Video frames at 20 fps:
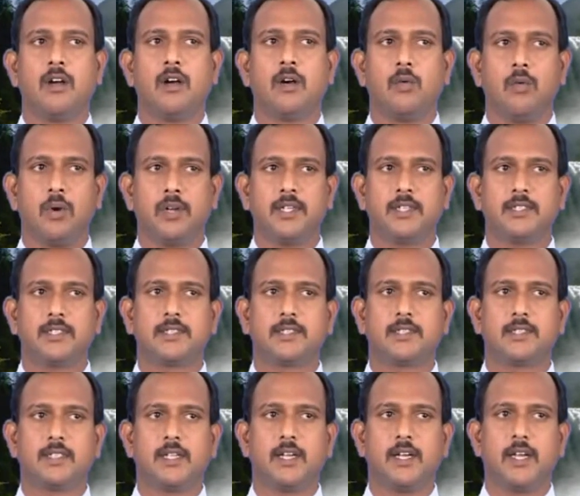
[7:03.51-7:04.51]
One is
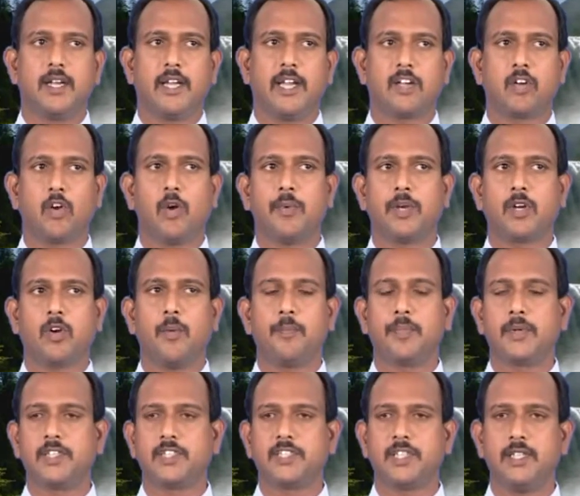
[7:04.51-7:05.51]
economic
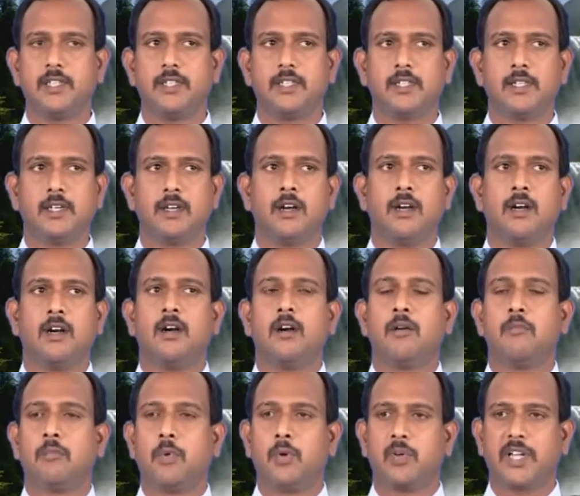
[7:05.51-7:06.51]
competition,
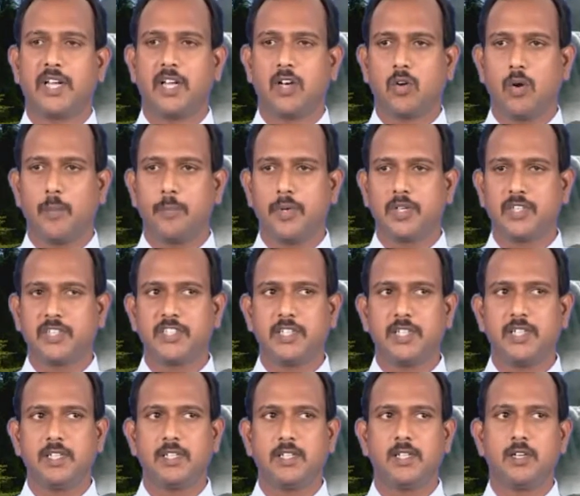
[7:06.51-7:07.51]
political
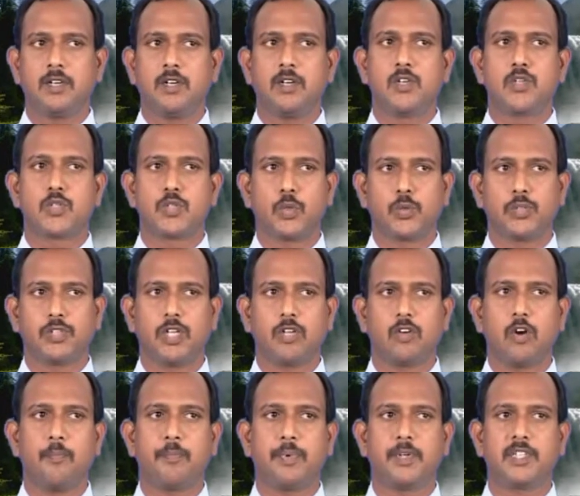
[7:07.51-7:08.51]
competition, social
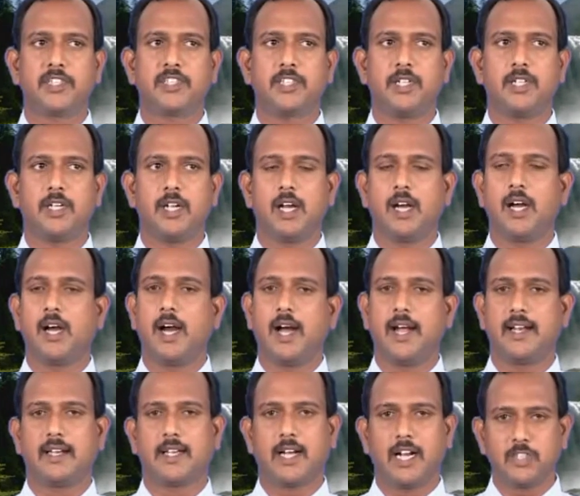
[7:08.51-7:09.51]
competition
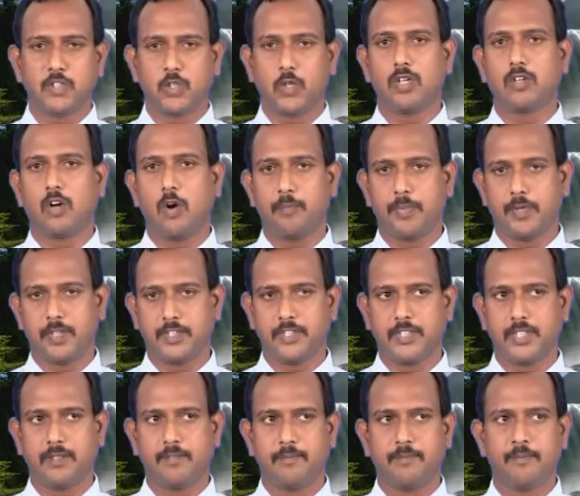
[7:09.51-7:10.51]
and cultural competition.
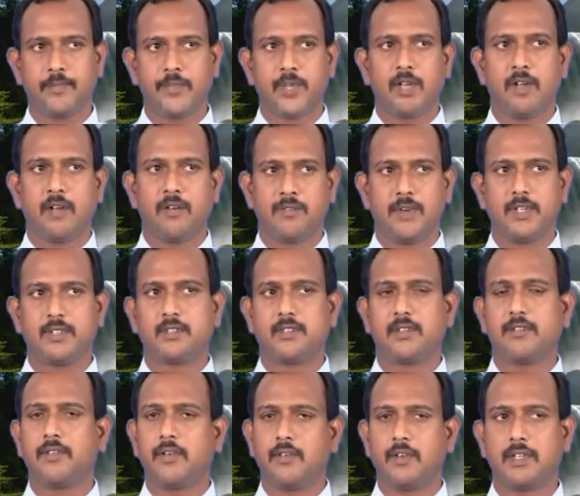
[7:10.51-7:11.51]
First
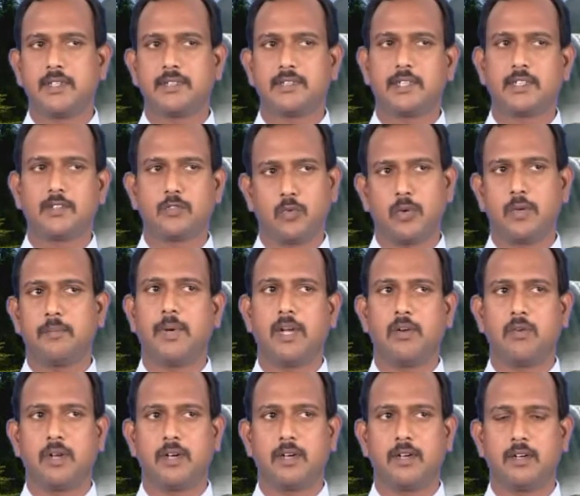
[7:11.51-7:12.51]
we will discuss one by
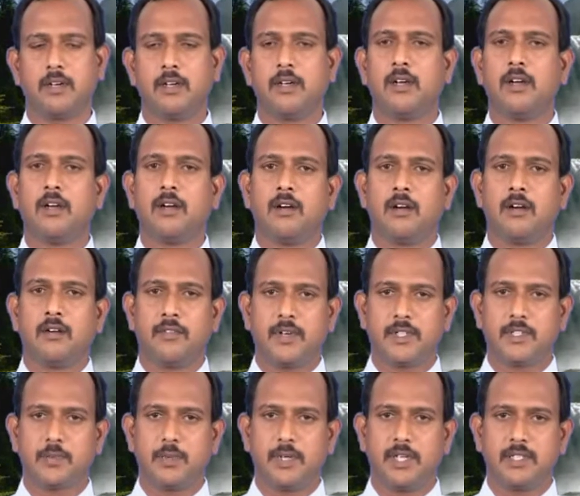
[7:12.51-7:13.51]
one.
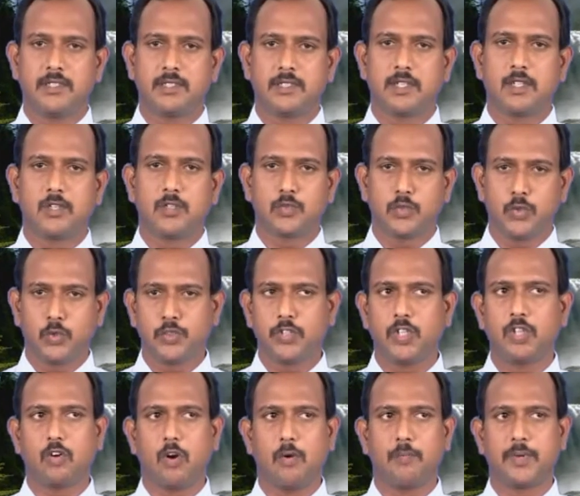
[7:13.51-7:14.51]
First one is social
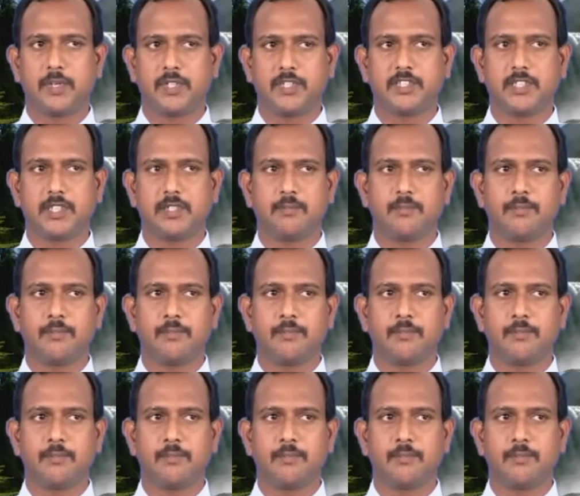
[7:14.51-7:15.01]
competition.